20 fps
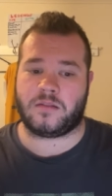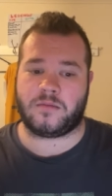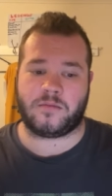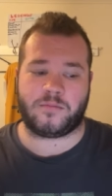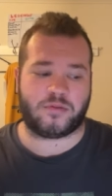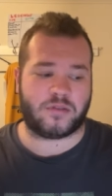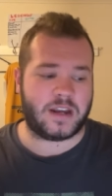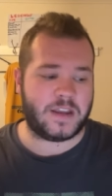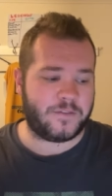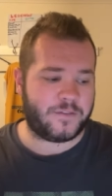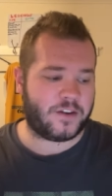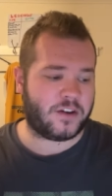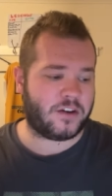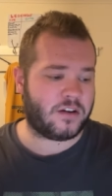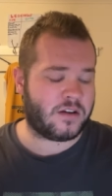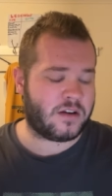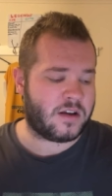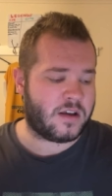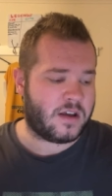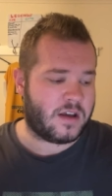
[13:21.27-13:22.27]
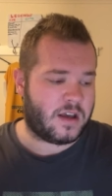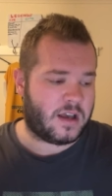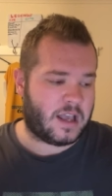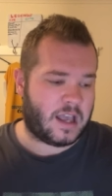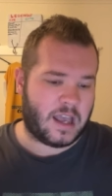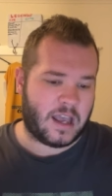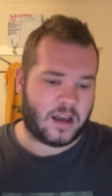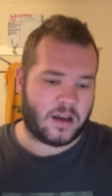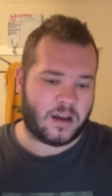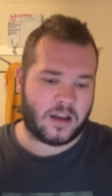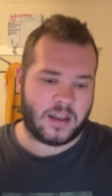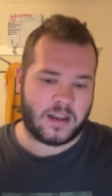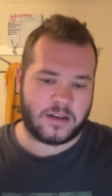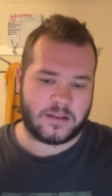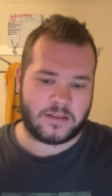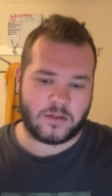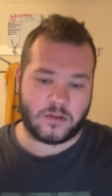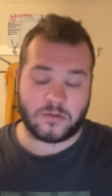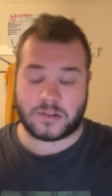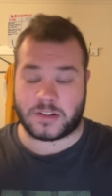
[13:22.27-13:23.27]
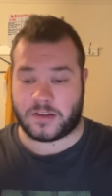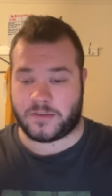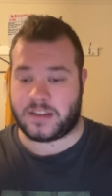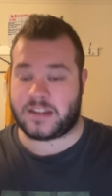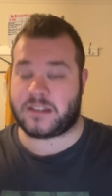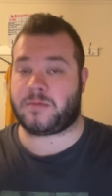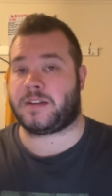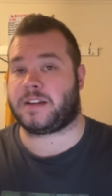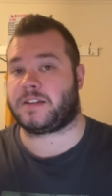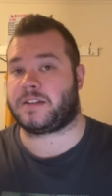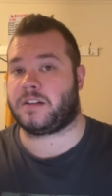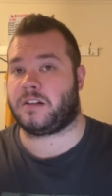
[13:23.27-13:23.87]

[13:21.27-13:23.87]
preview. And also this week,